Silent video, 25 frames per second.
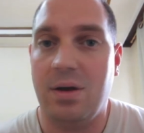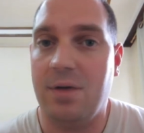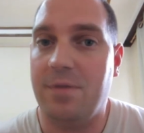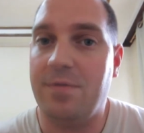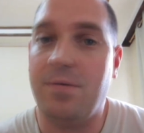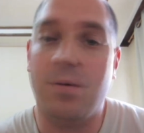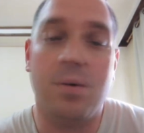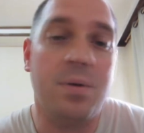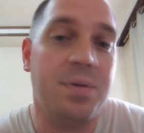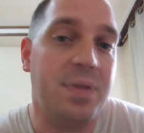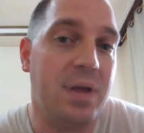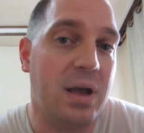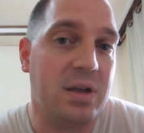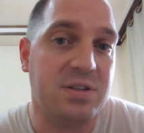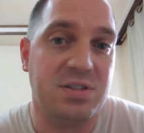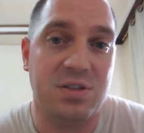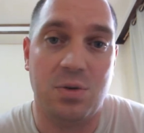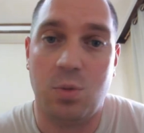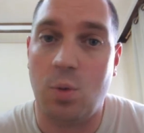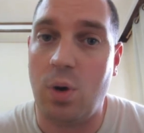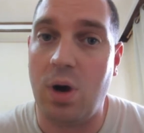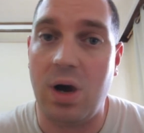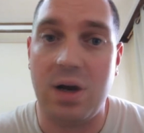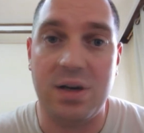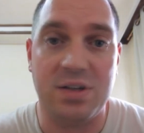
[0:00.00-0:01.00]

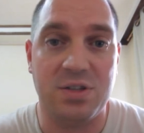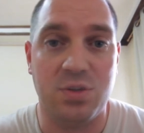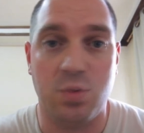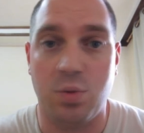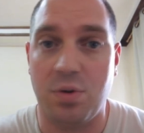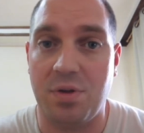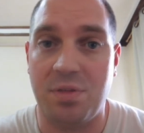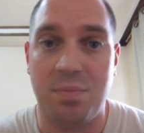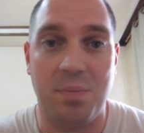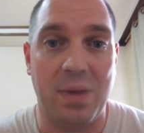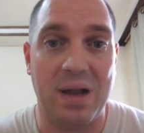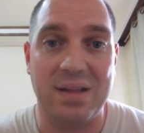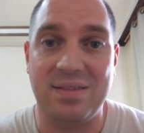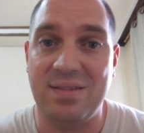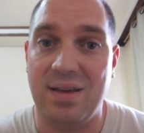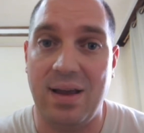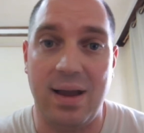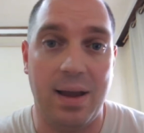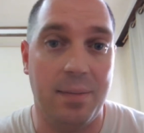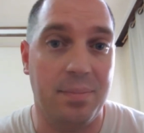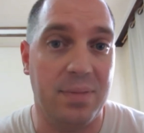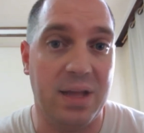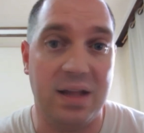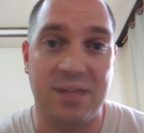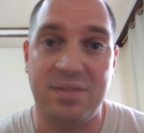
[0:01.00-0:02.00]
4,000 won is worth my
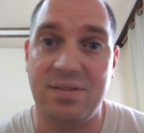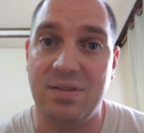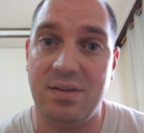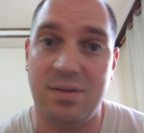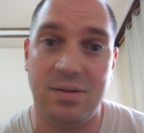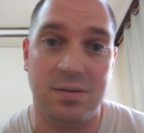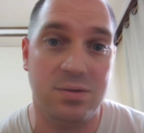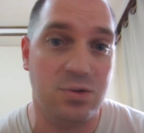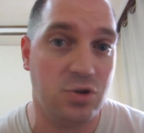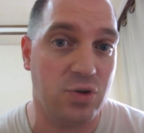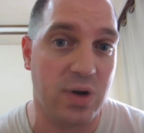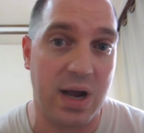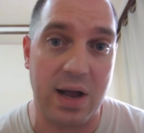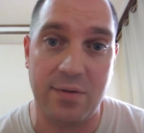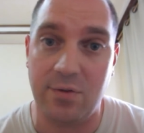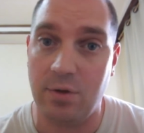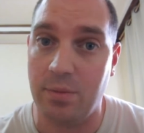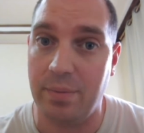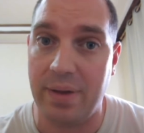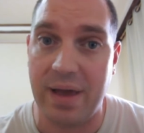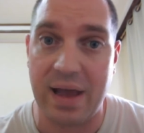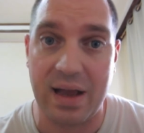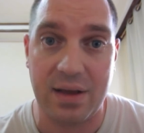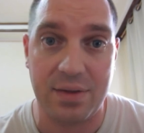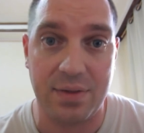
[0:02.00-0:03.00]
time not to
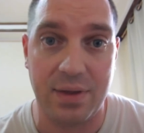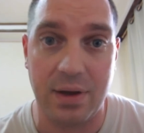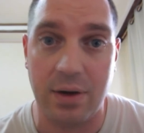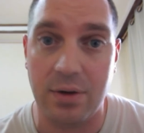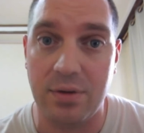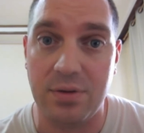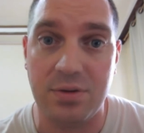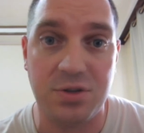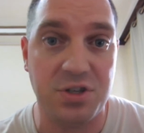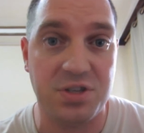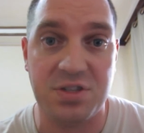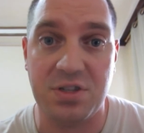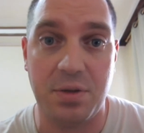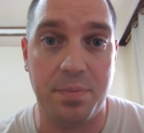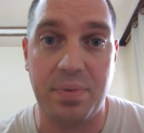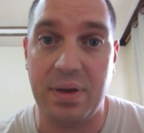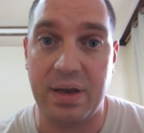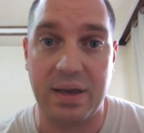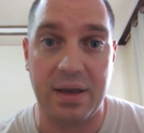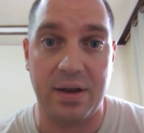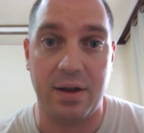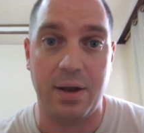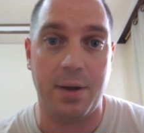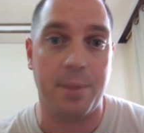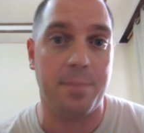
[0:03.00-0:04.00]
travel back there and just to
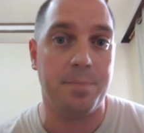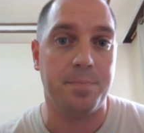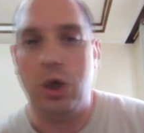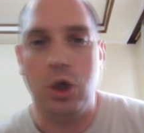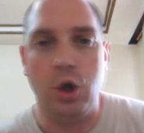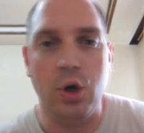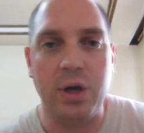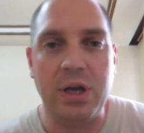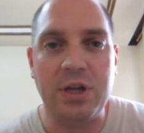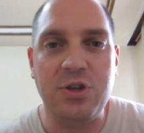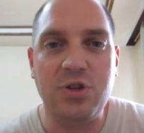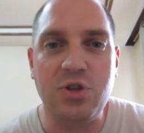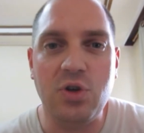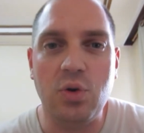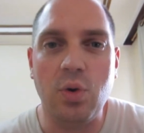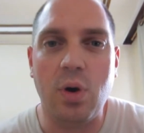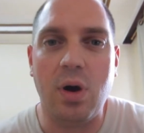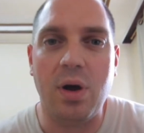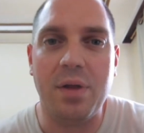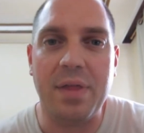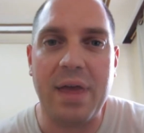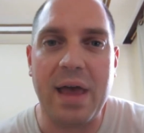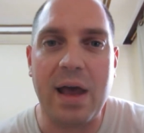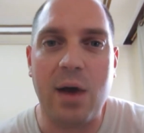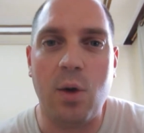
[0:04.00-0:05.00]
pick it up. You can do
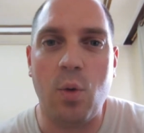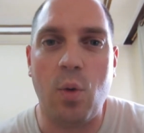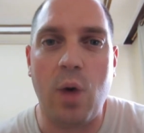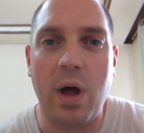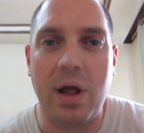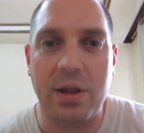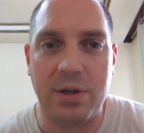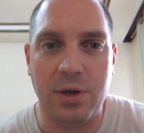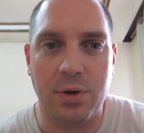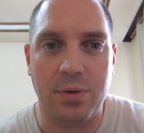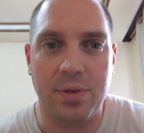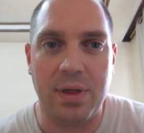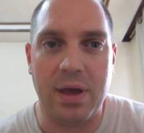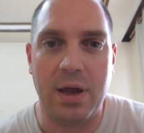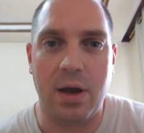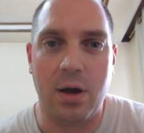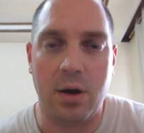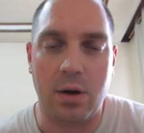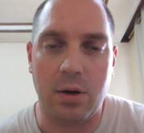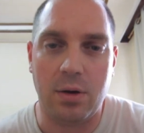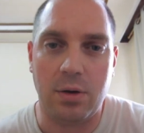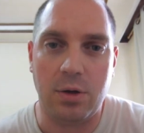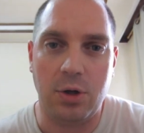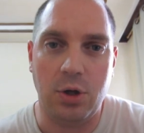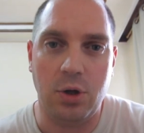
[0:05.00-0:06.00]
all that while you're
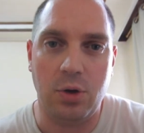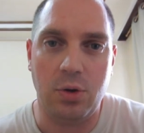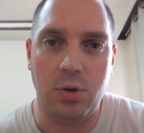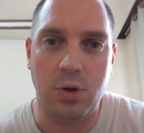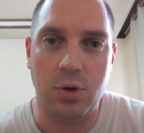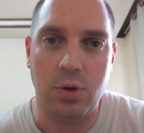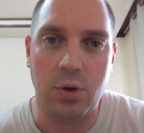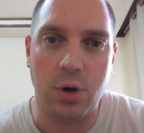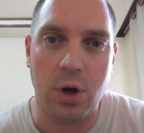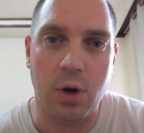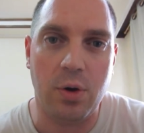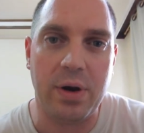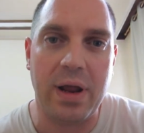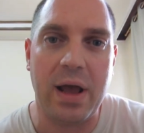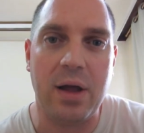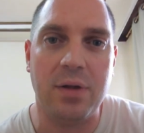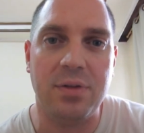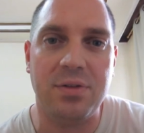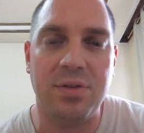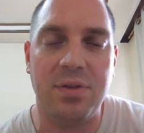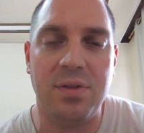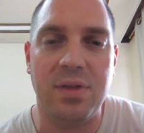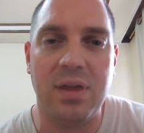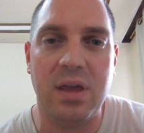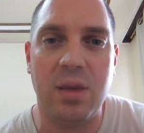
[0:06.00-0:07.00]
there. You go
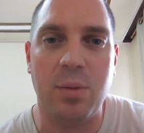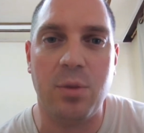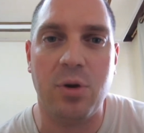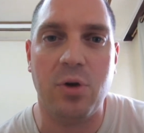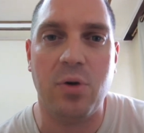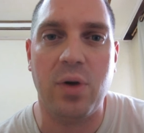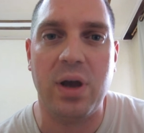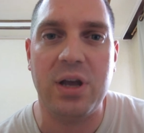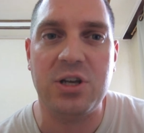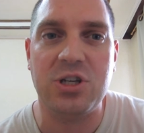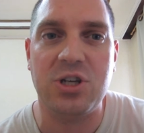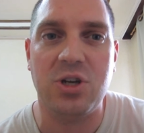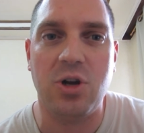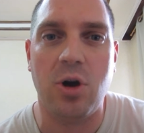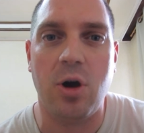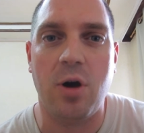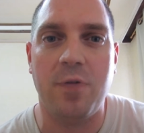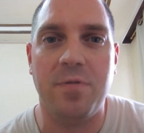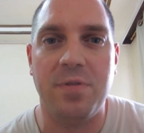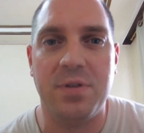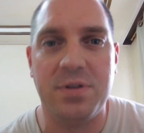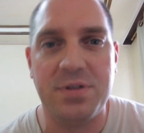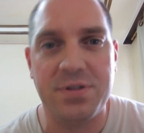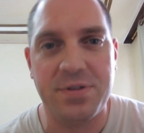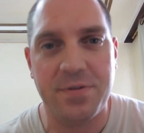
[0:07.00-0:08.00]
down to the immigration
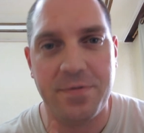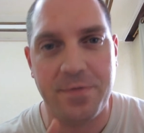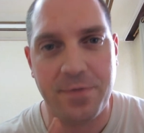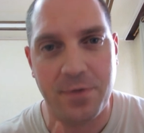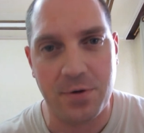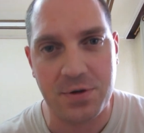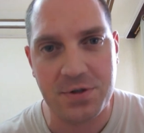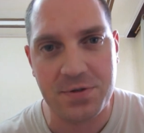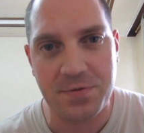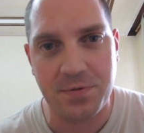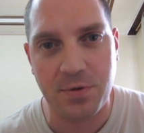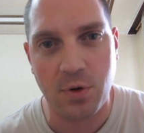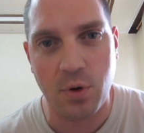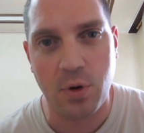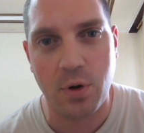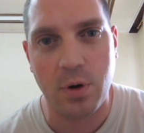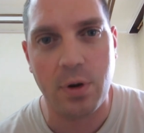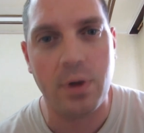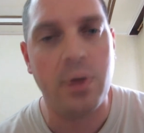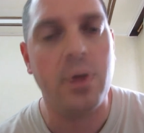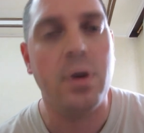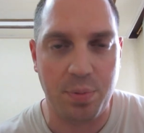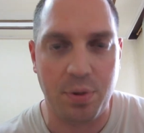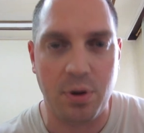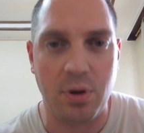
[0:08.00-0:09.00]
office, first
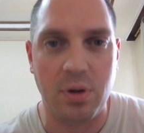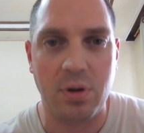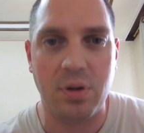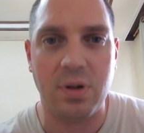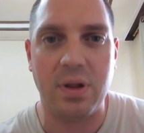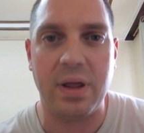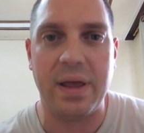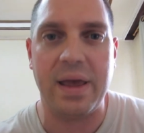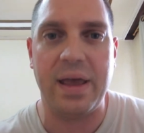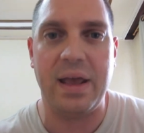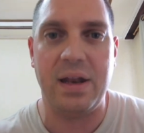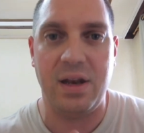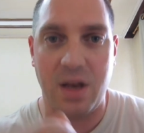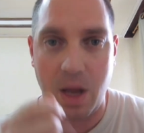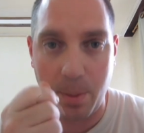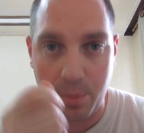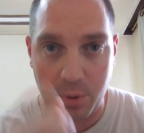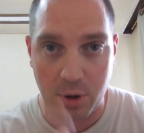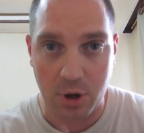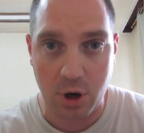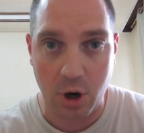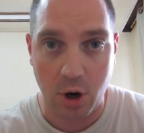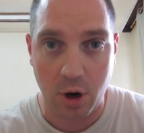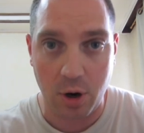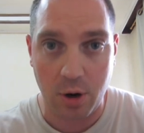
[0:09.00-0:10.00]
floor, pull a
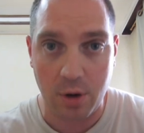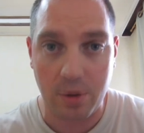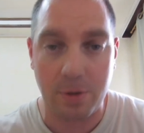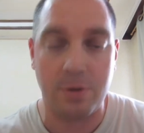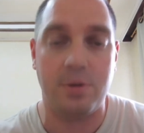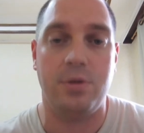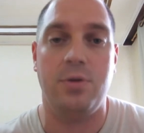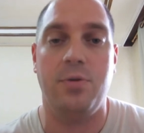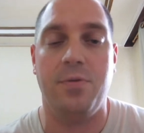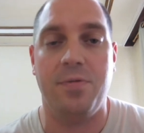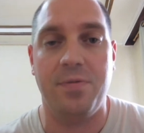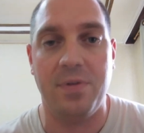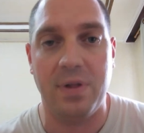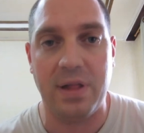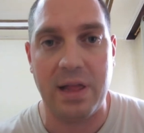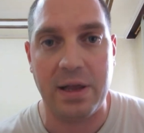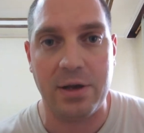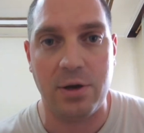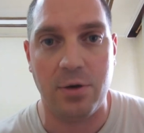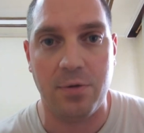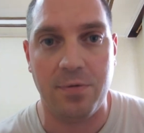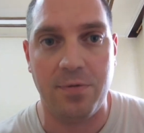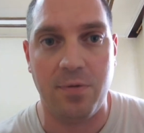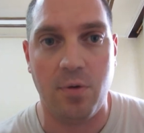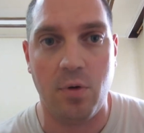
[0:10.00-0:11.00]
number card, you fill
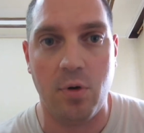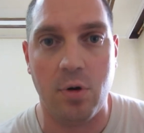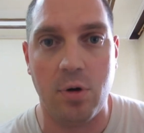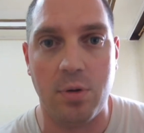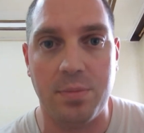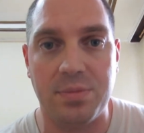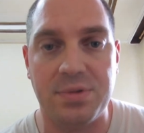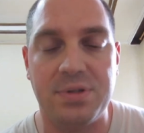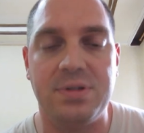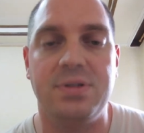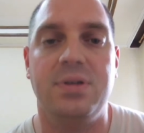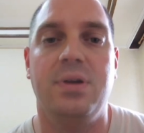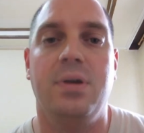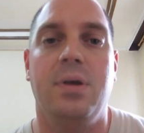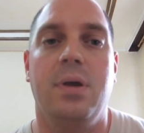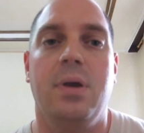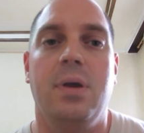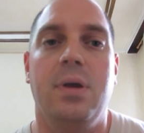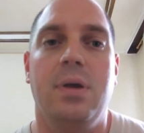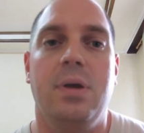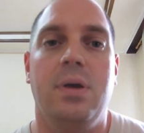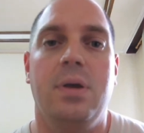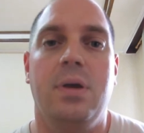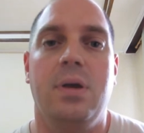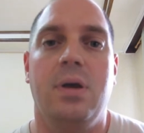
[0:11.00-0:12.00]
out your forms,
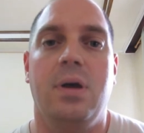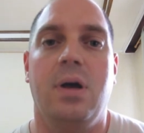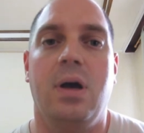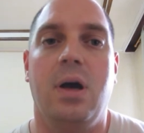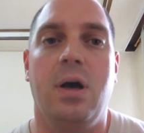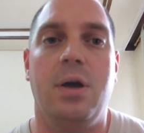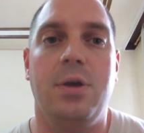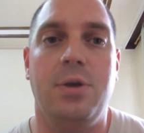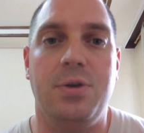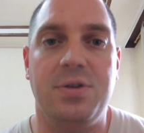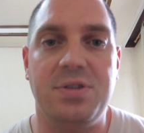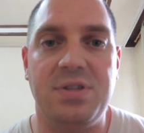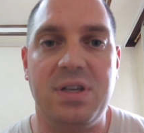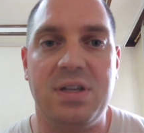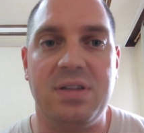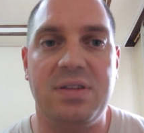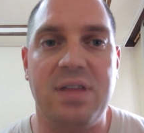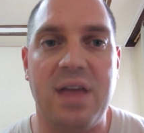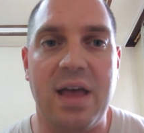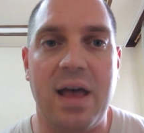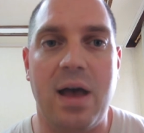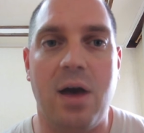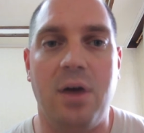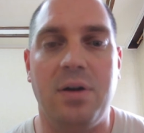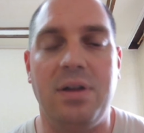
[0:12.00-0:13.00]
you sit
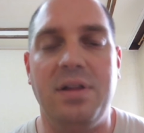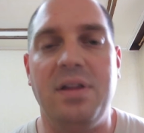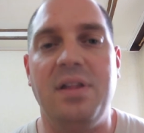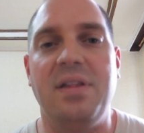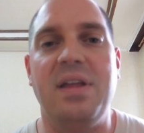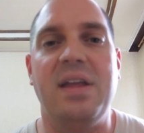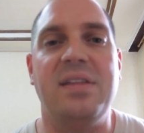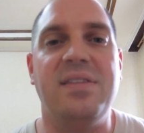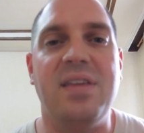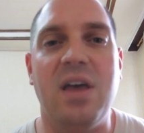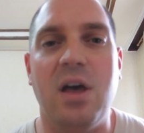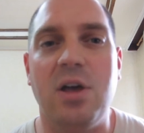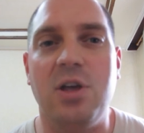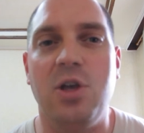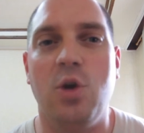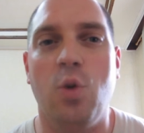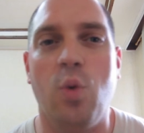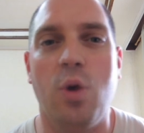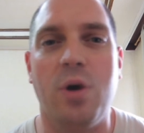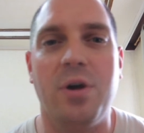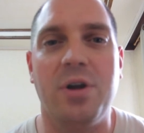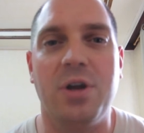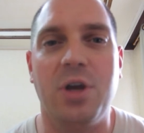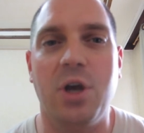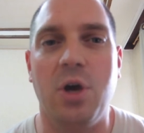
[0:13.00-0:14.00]
down, and then they tell you
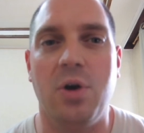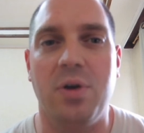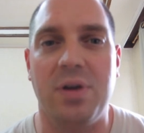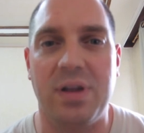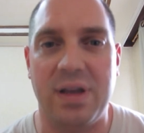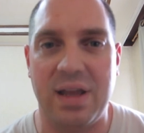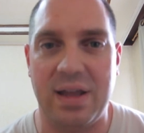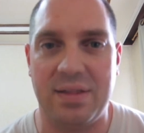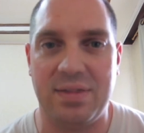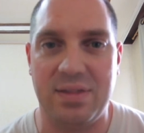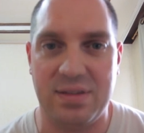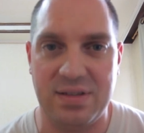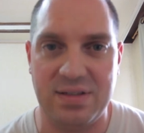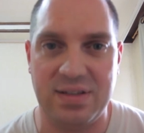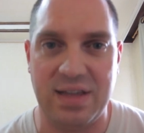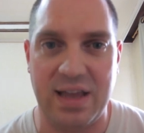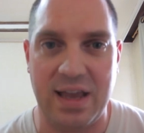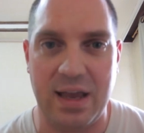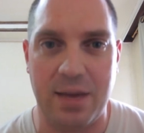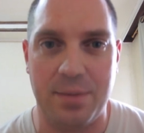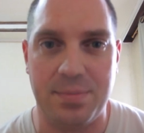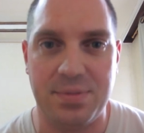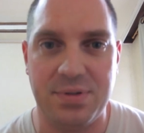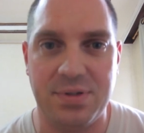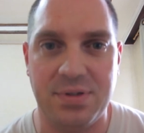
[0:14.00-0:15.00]
where to go to get the
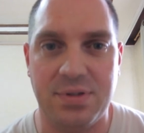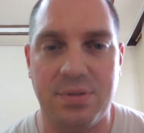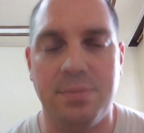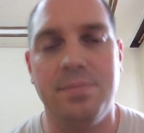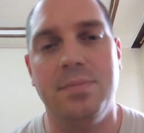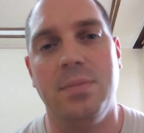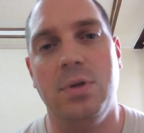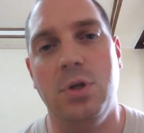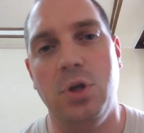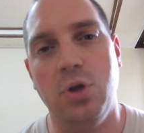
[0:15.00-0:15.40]
stamps.